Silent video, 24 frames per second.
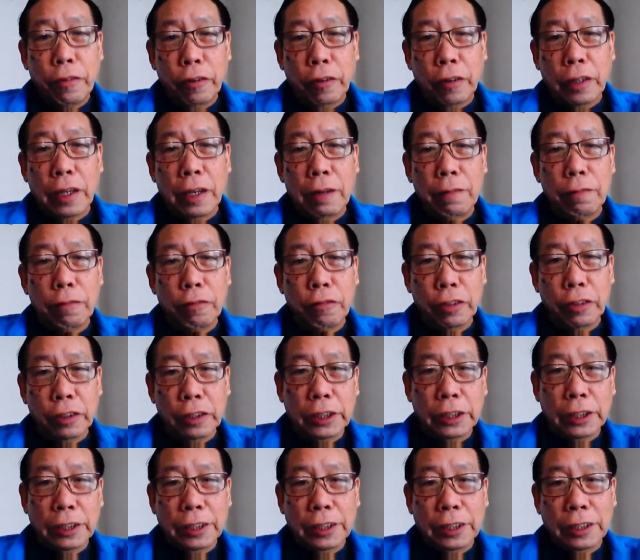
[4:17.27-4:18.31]
fruit come
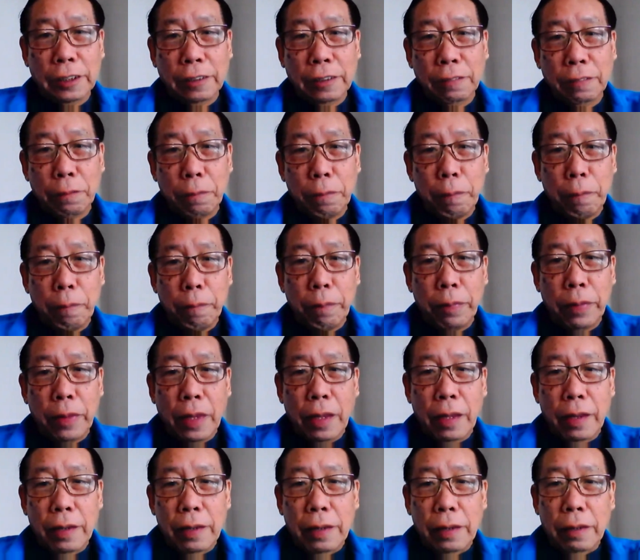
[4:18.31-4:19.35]
first?
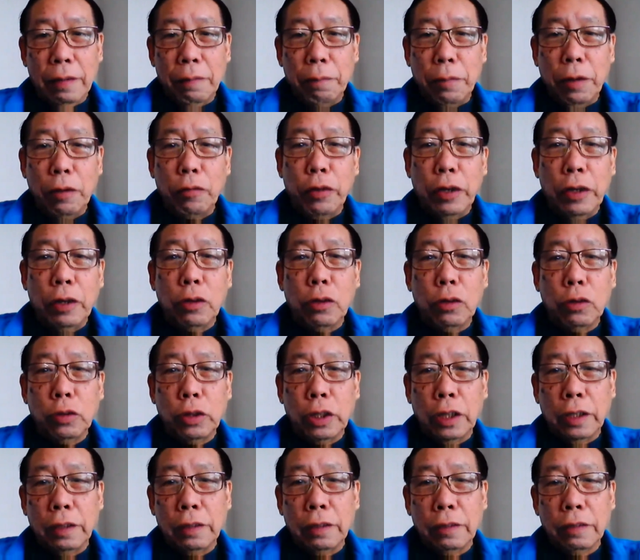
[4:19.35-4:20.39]
But we
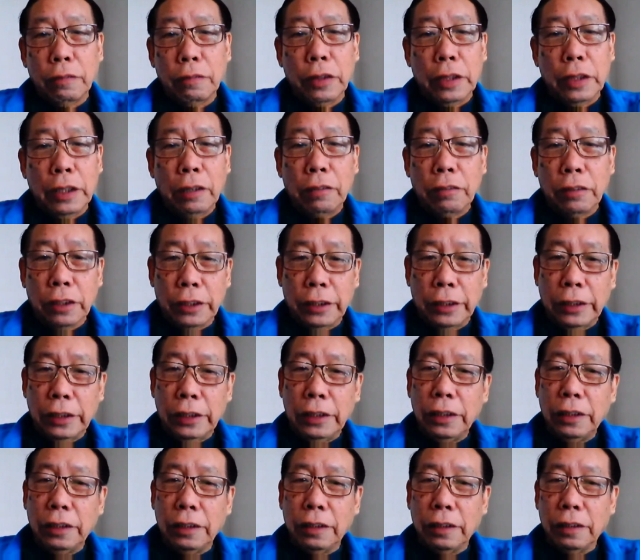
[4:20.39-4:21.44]
know that without the
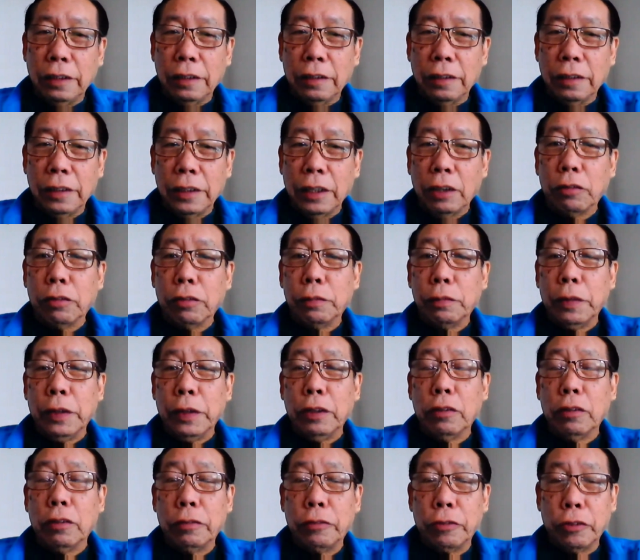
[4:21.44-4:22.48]
seed, there will
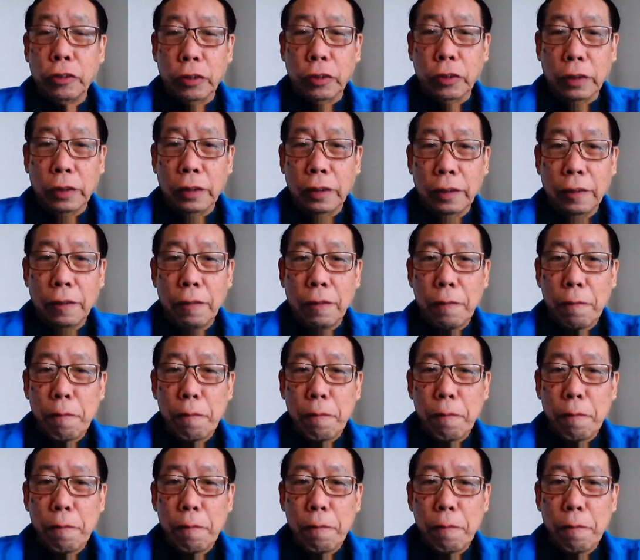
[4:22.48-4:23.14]
be no fruit.